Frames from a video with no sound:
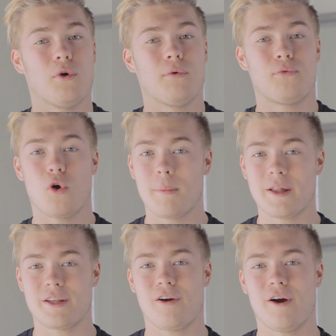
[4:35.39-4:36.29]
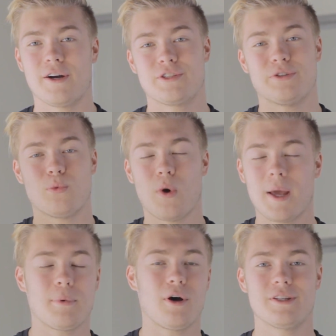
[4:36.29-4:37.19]
format the card, so you
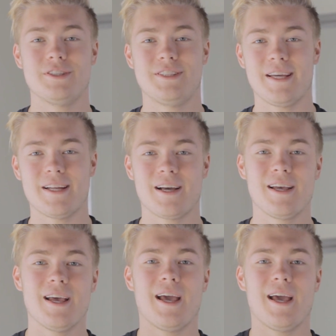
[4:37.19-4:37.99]
wipe all the data,